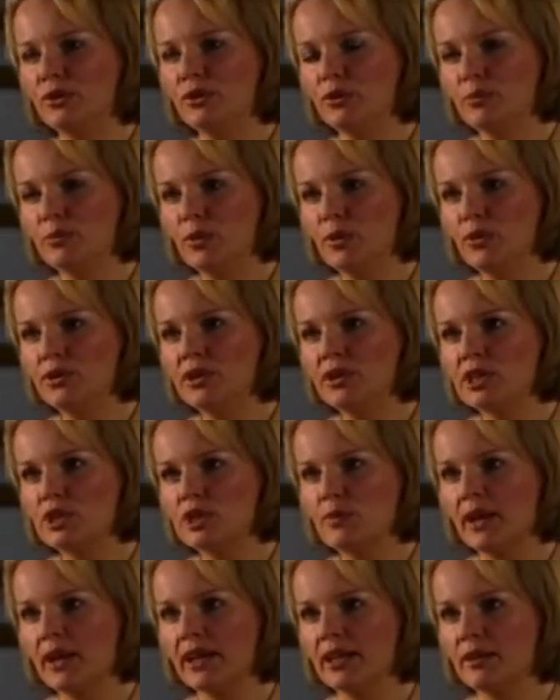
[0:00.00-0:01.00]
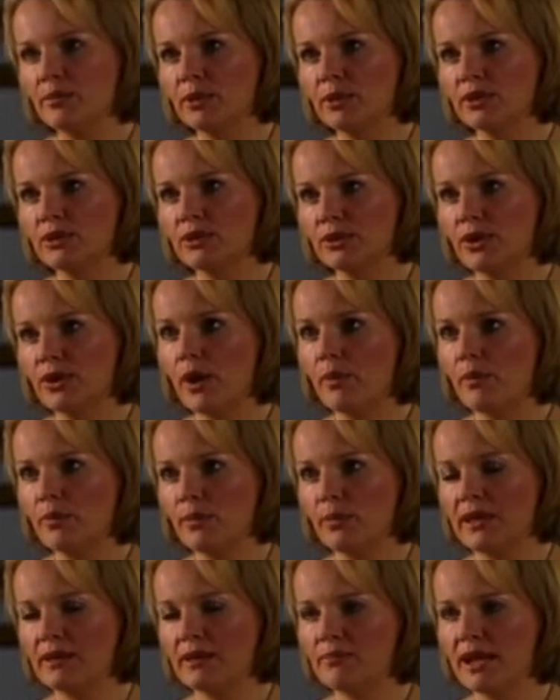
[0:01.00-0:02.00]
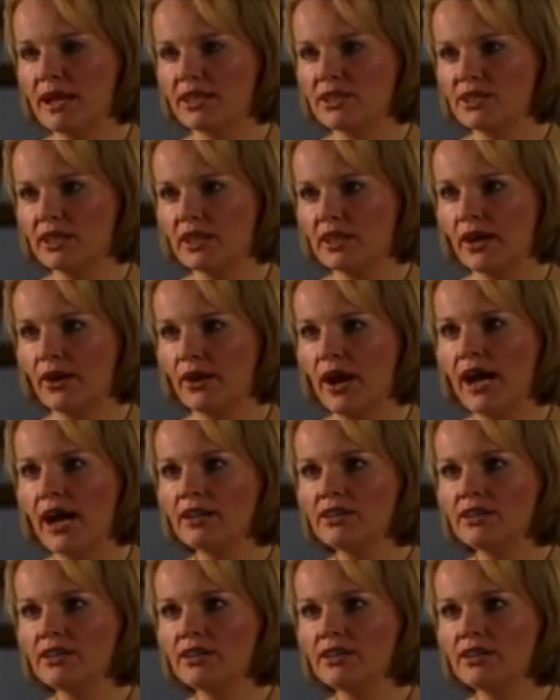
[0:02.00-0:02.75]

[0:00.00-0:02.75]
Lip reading: You were born in Spain but grew up in Mexico.